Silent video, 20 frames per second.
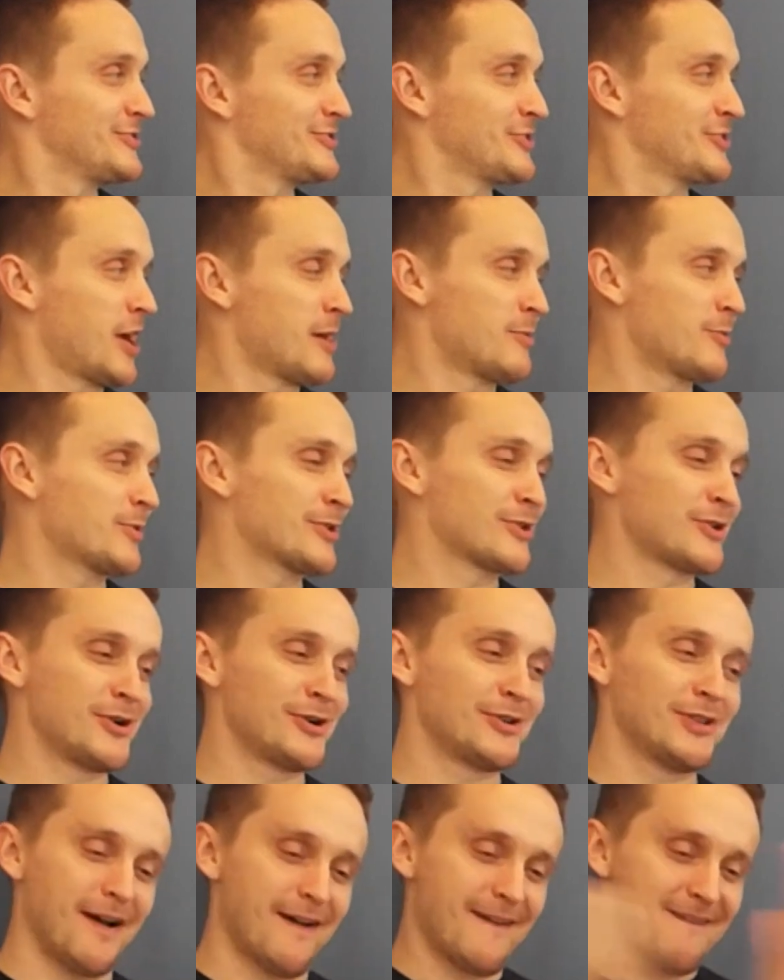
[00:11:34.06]
do. Tommy
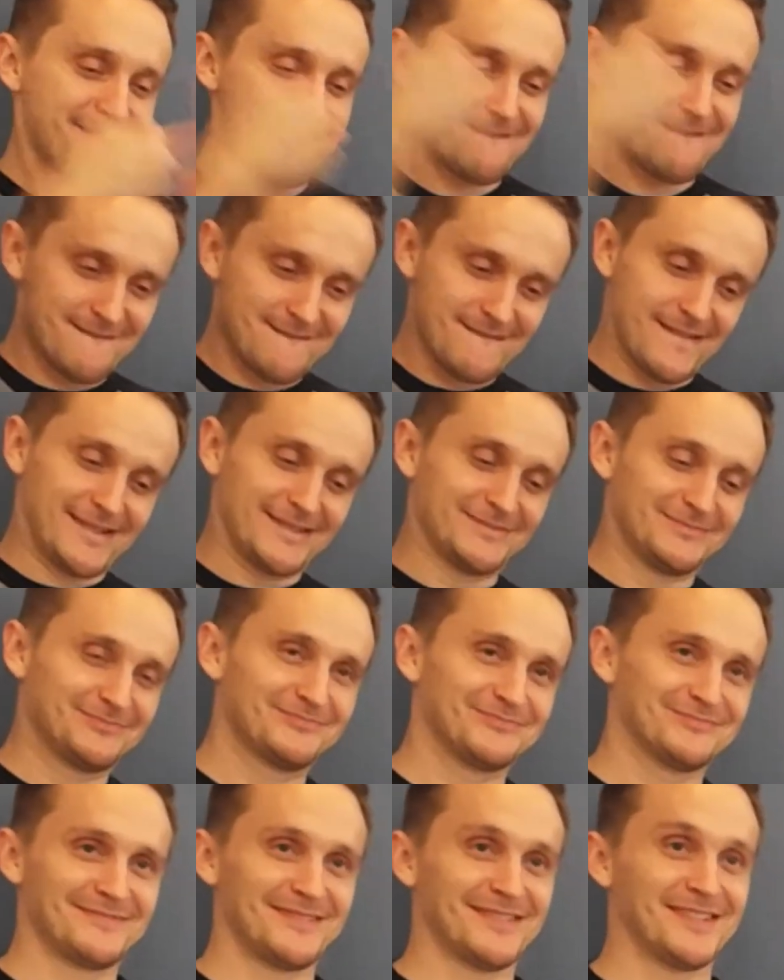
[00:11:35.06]
Wirkola.
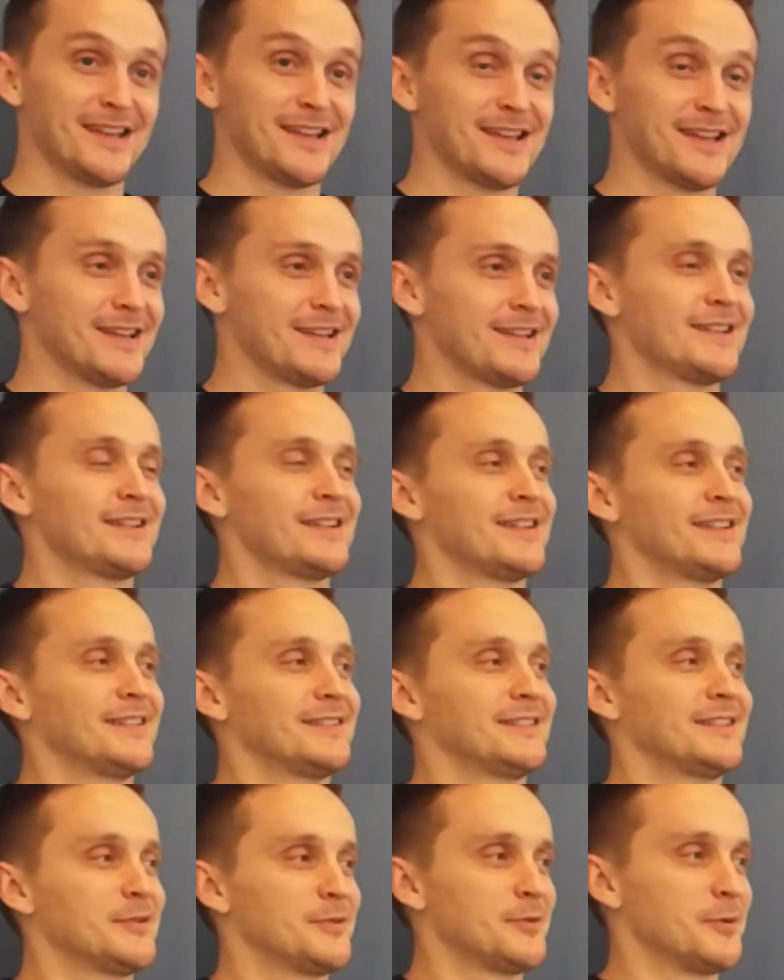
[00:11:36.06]
Tommy Wirkola, nice.
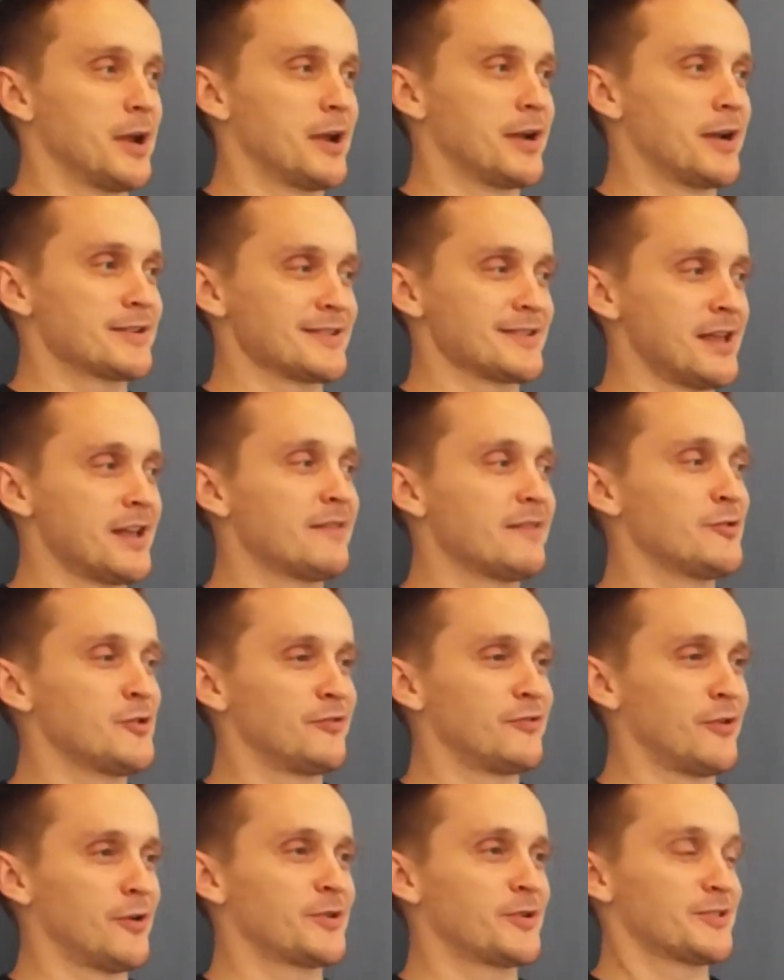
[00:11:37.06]
There's a lot of new
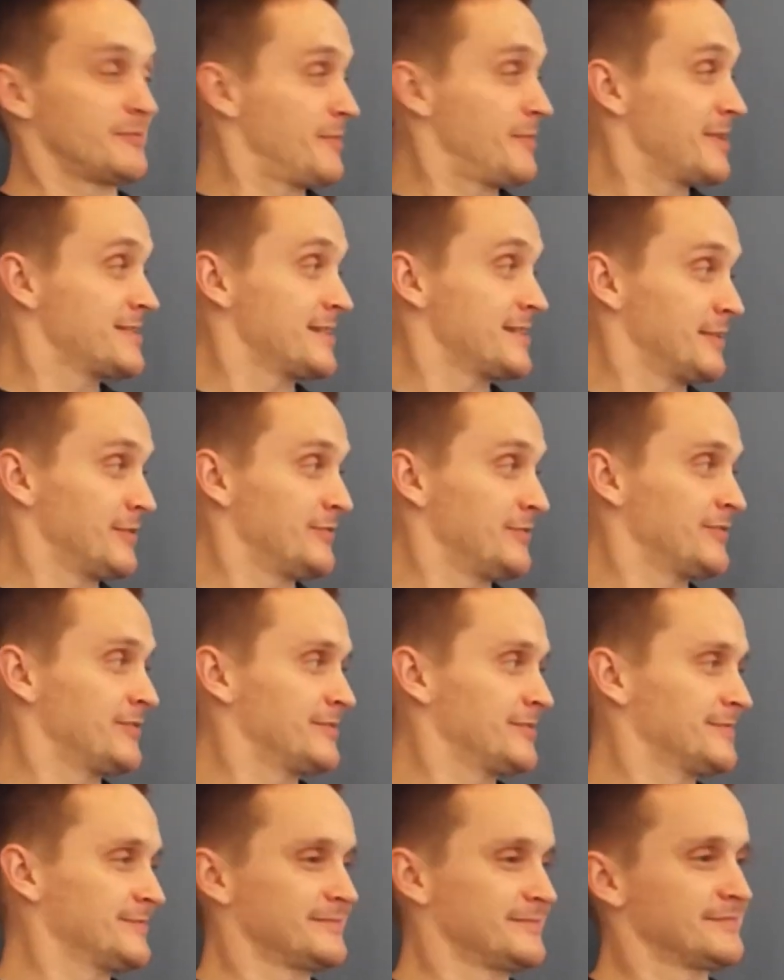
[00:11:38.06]
photos of myself.
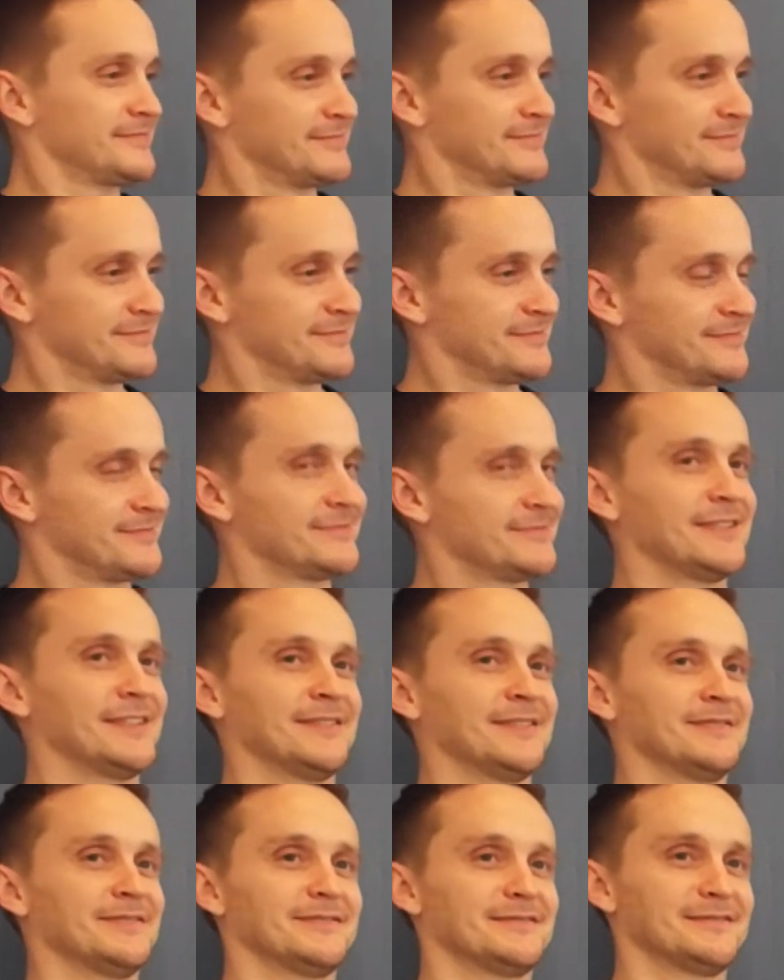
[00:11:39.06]
Thank you. With
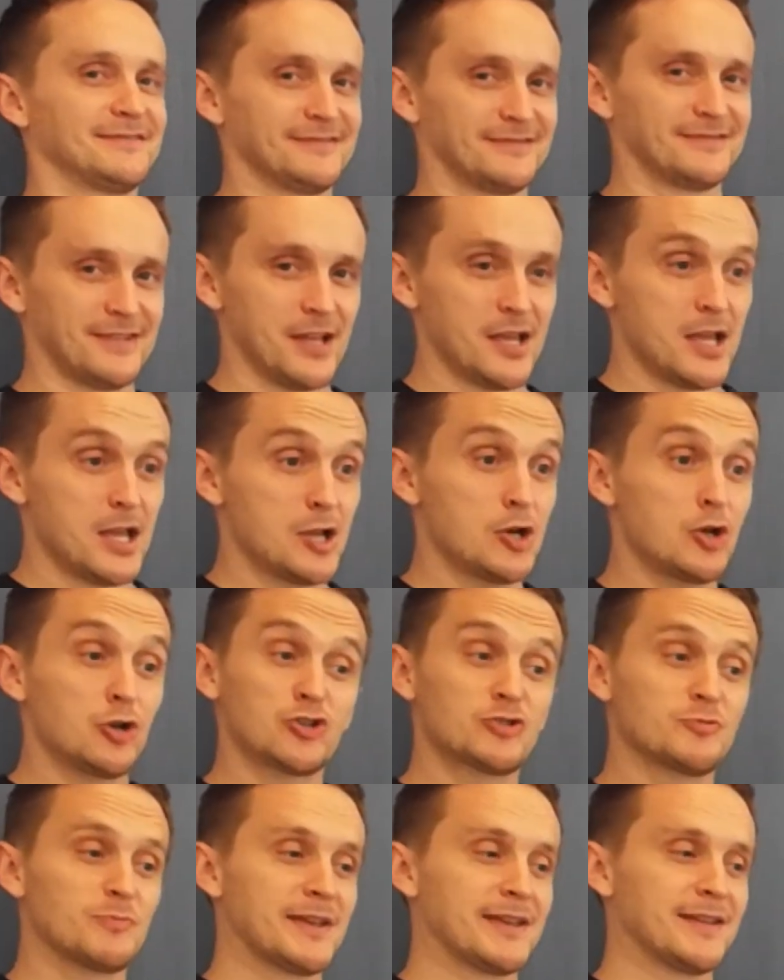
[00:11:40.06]
zombies or just? No,
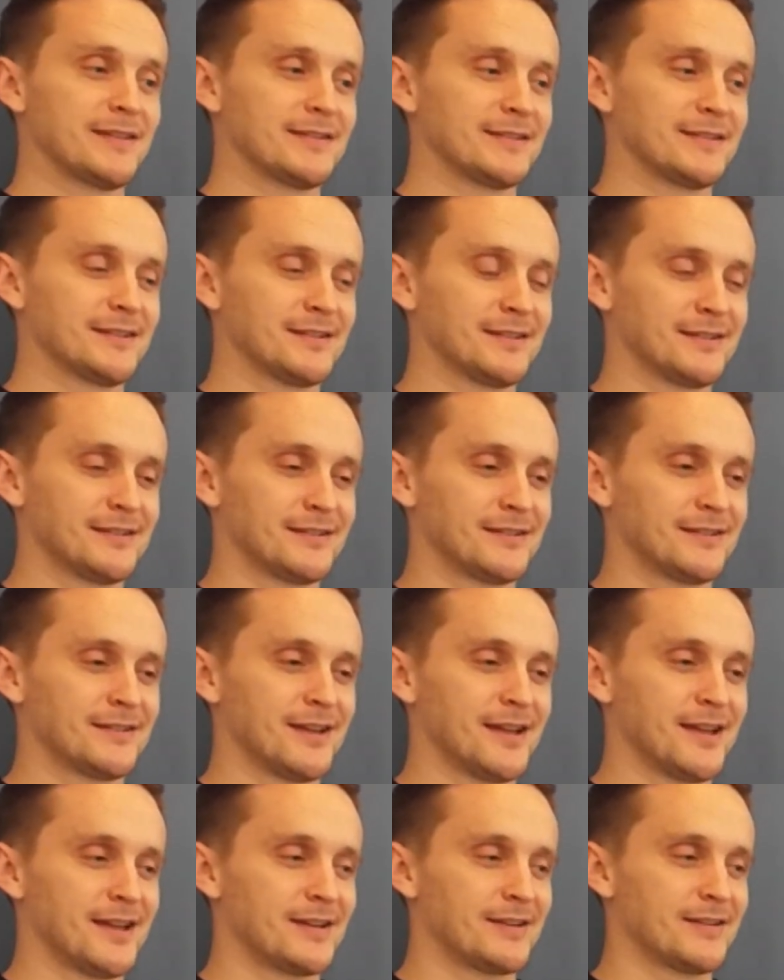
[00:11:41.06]
just me. Okay,
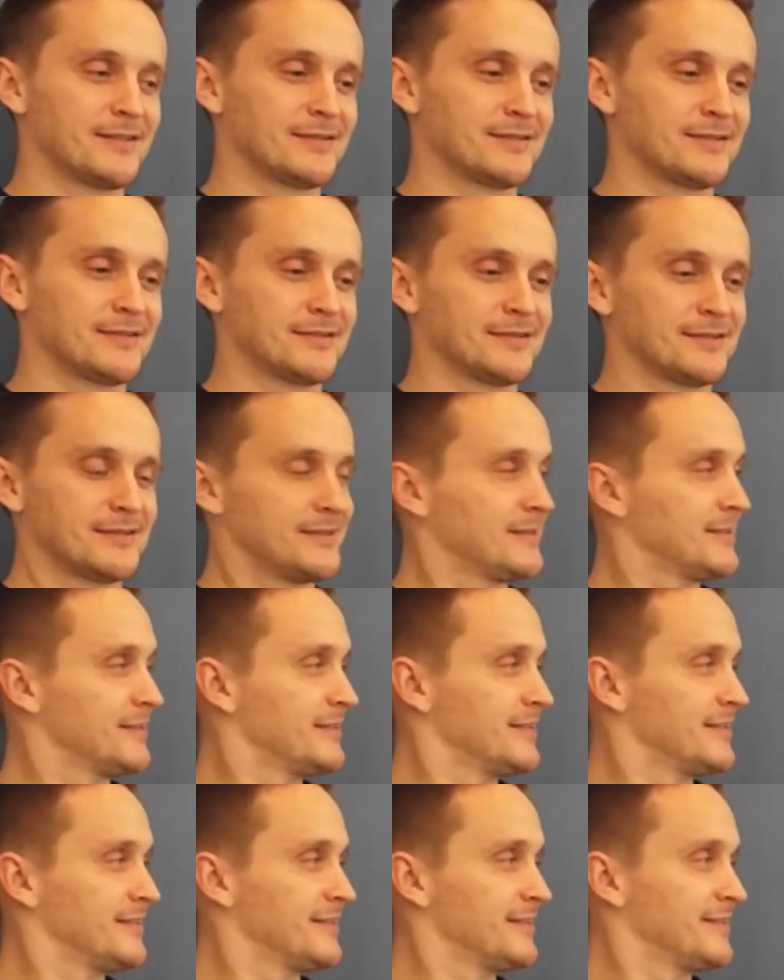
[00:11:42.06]
thank you. And solo
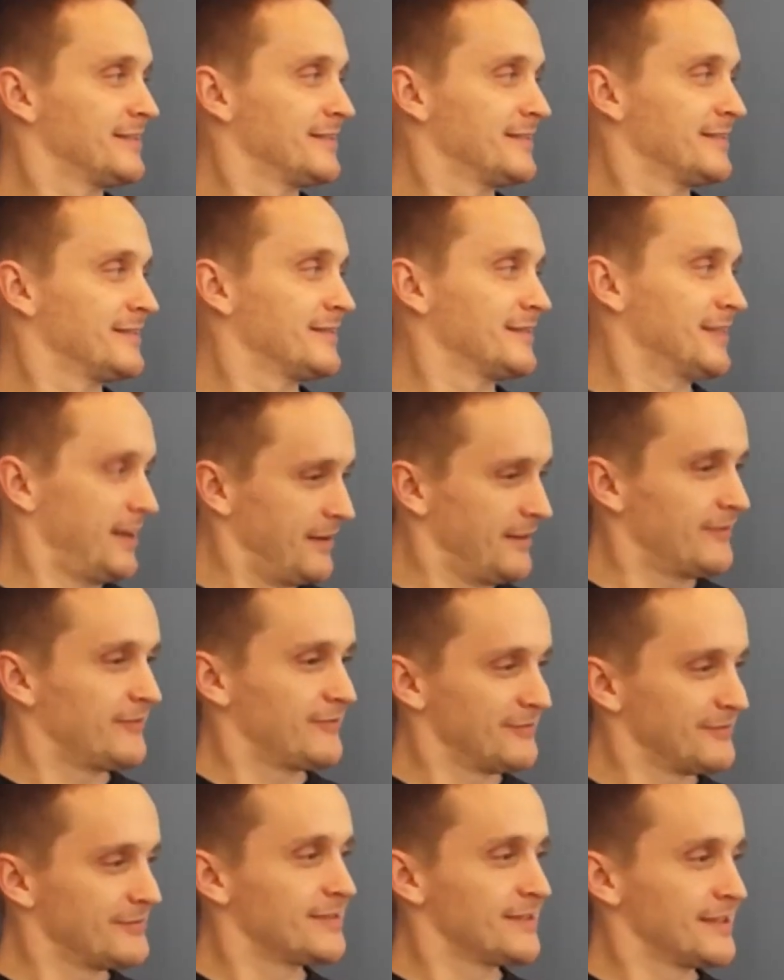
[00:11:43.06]
shots.
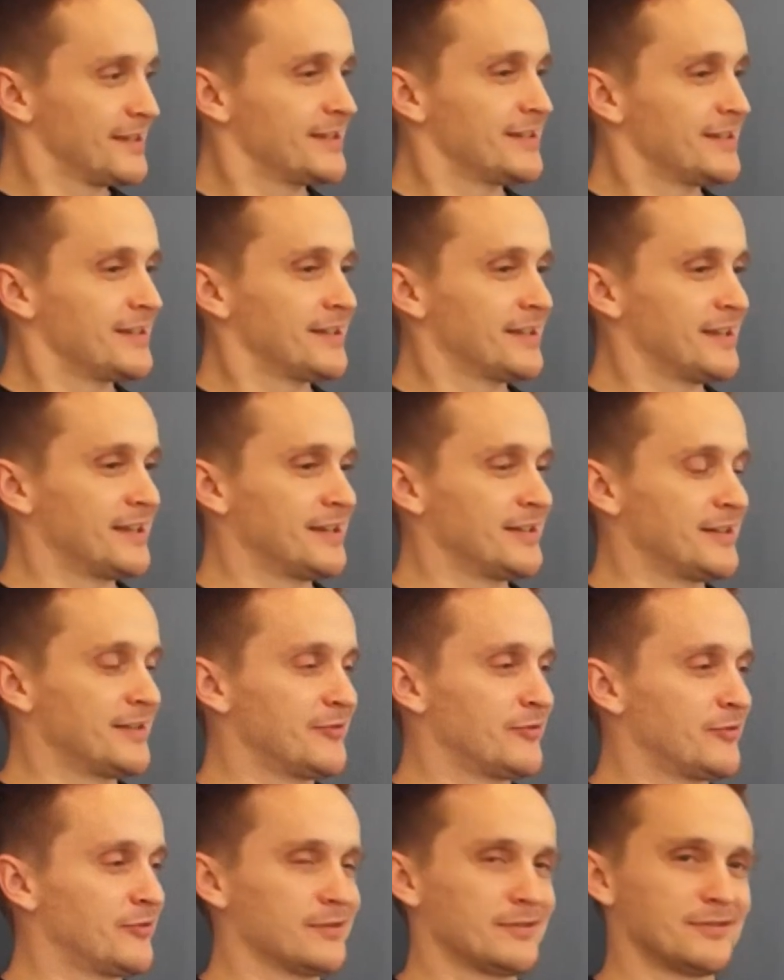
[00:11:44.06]
Yeah. And so they